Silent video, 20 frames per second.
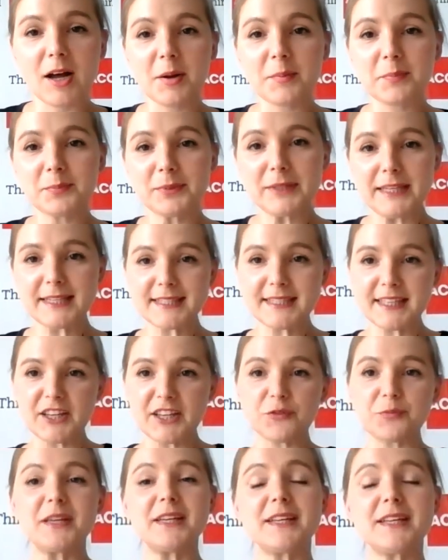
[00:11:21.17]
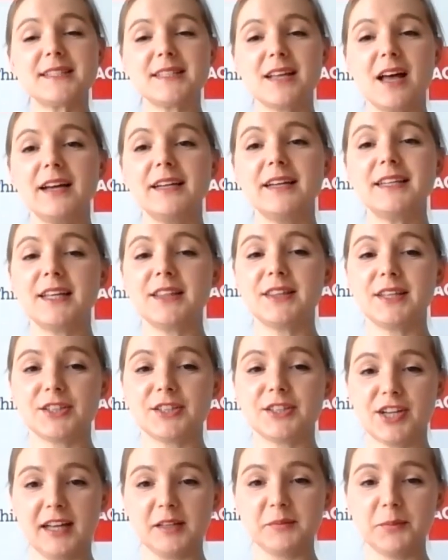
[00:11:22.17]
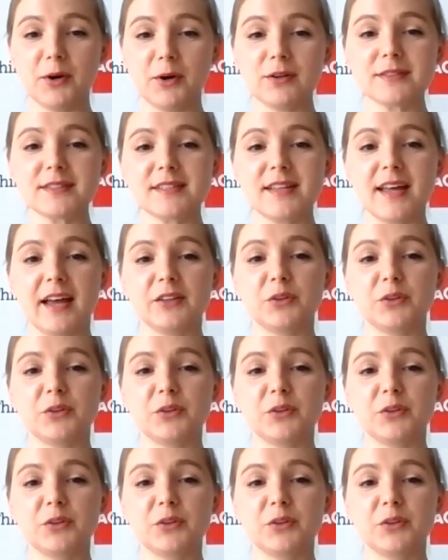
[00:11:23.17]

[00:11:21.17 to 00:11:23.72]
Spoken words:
Please give me a sign in the chat box that